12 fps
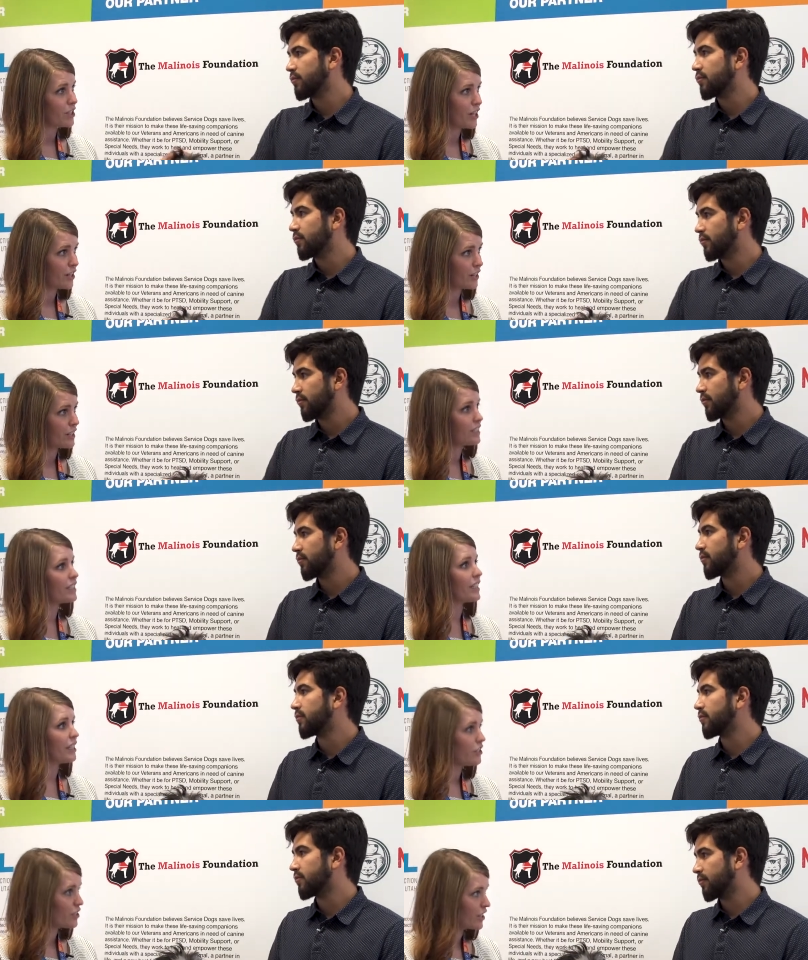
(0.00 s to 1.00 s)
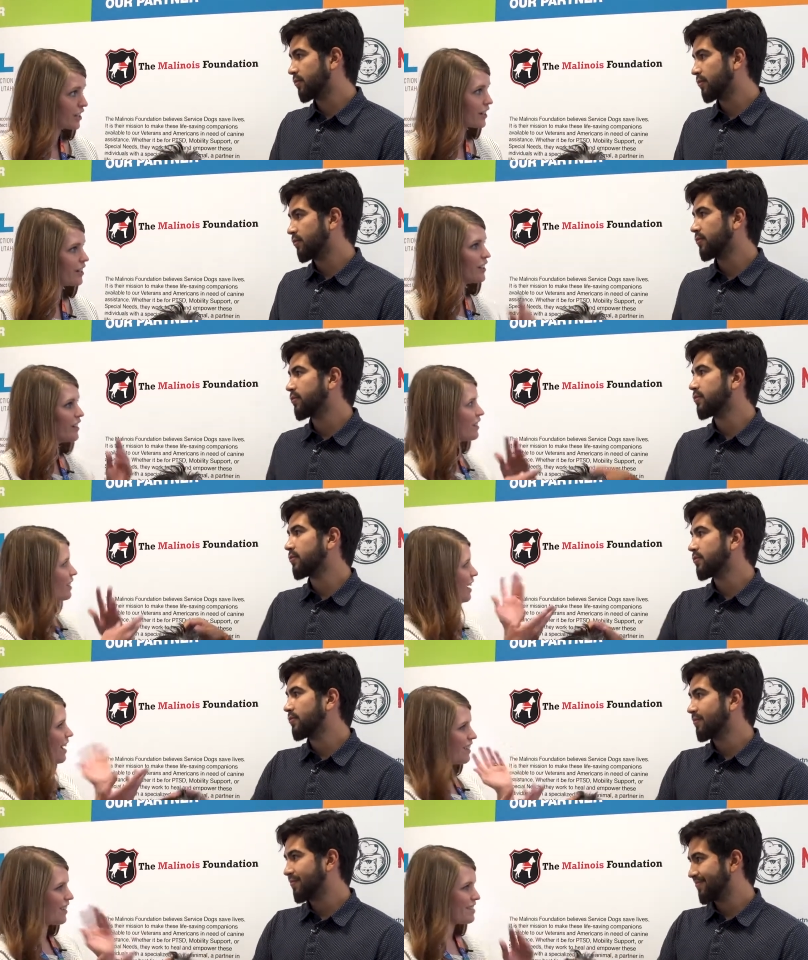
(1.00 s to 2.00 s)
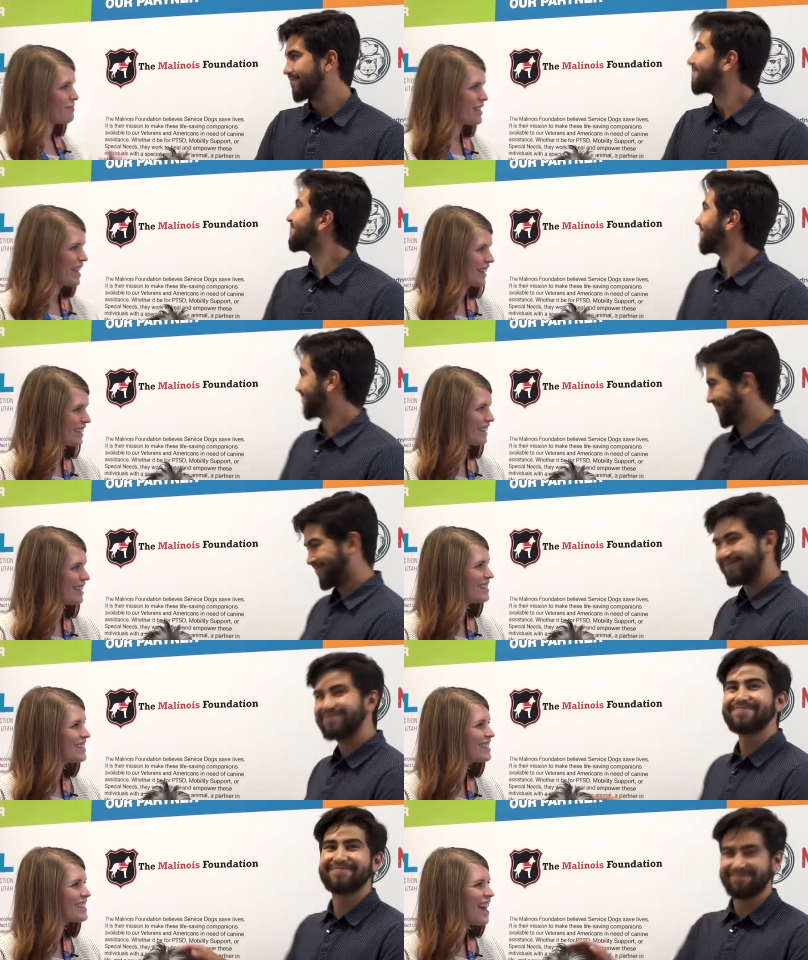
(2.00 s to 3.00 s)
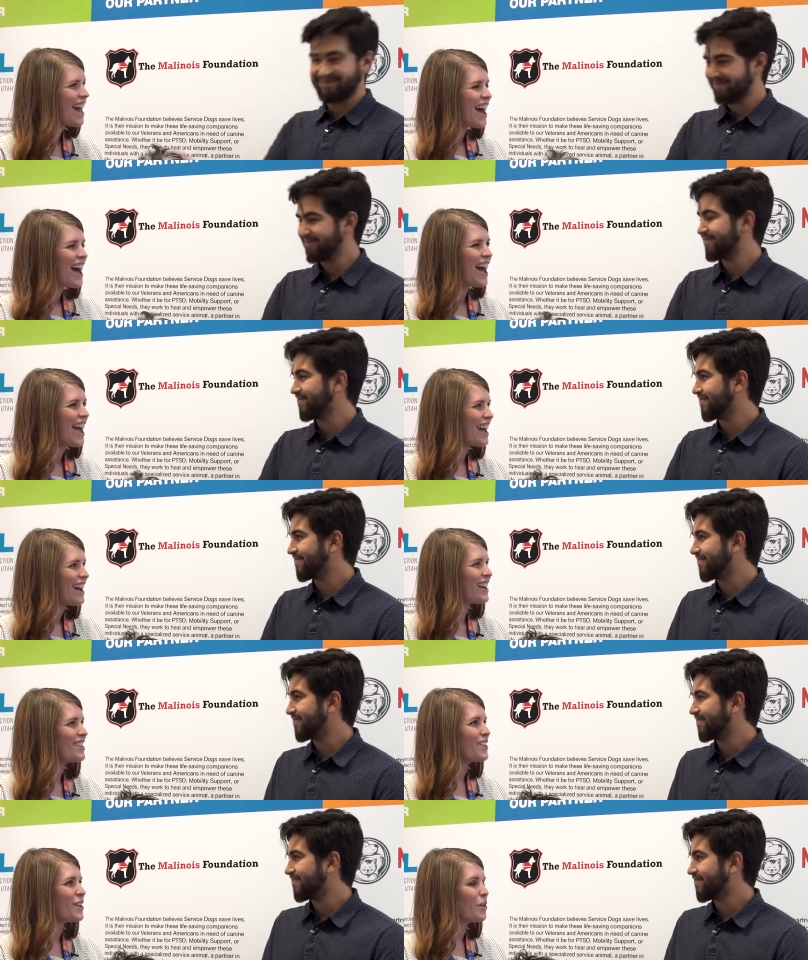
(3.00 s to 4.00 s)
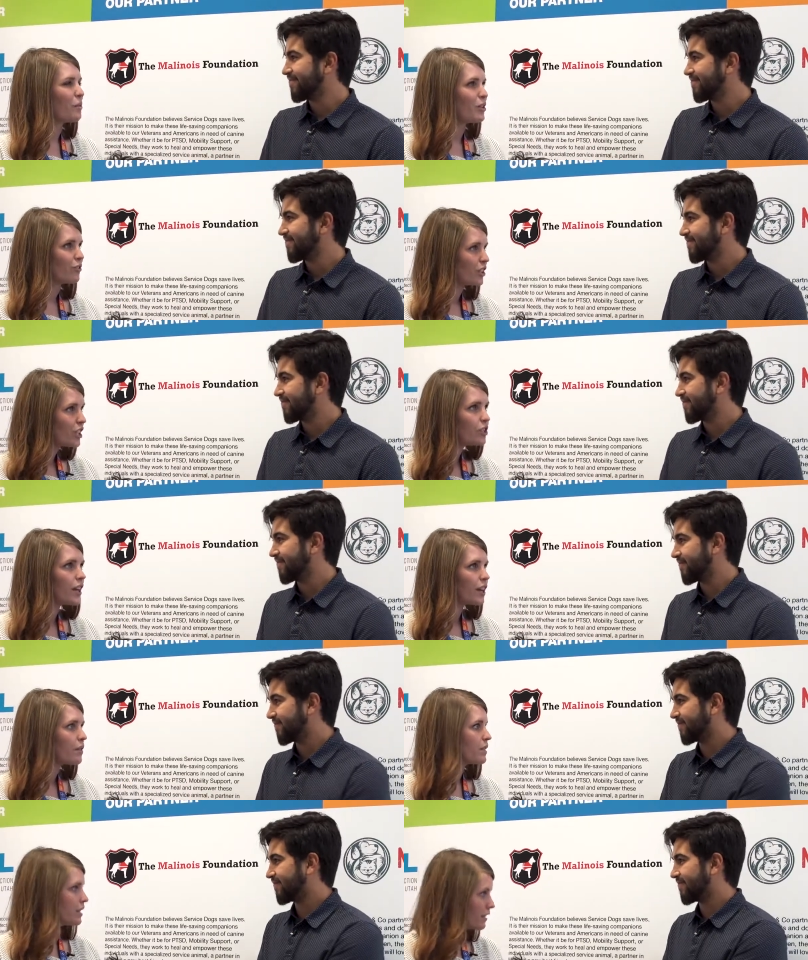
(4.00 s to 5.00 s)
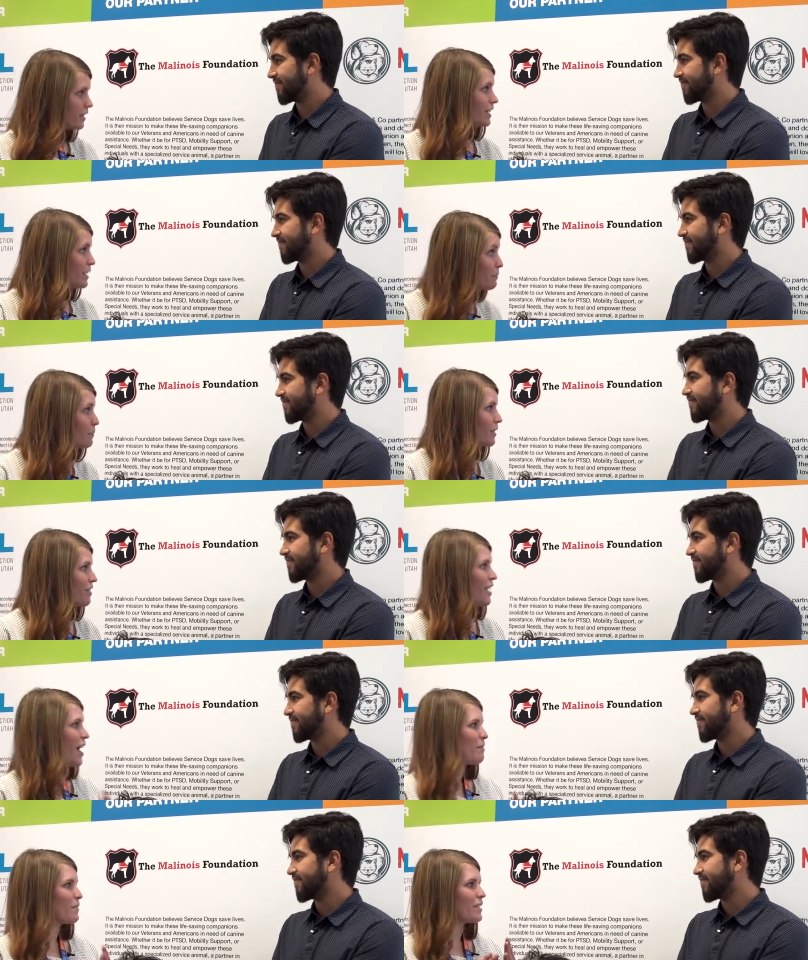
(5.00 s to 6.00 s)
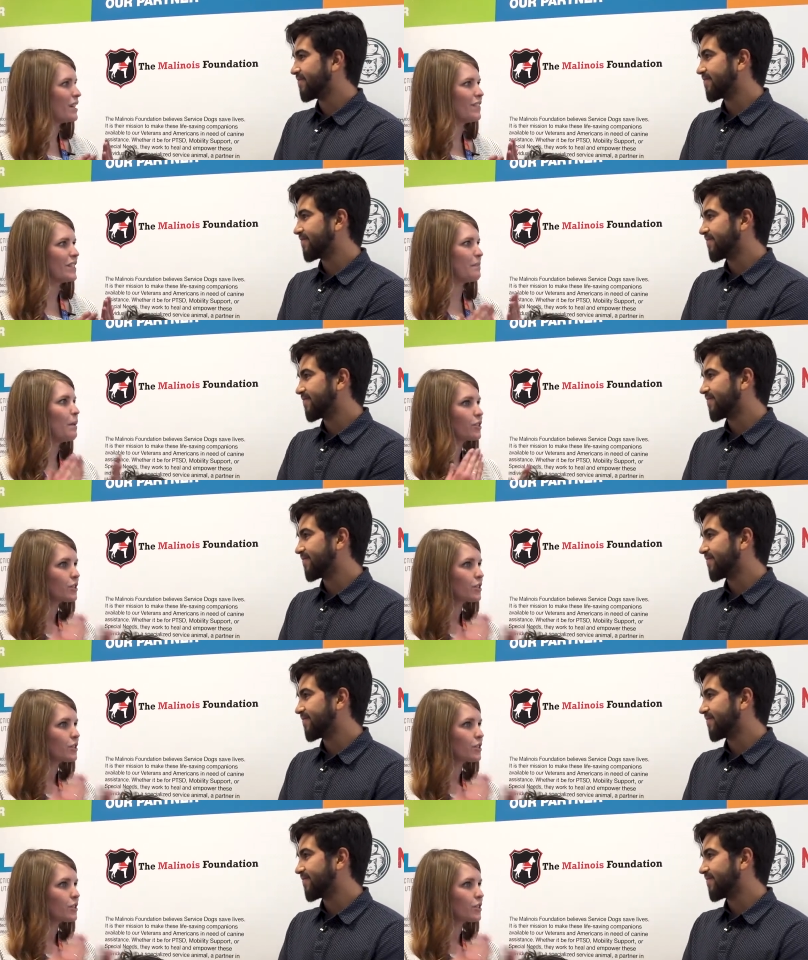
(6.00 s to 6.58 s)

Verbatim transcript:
Speaker 1: charities each year, highlighted behind us. And we really try to go deep with them, give as much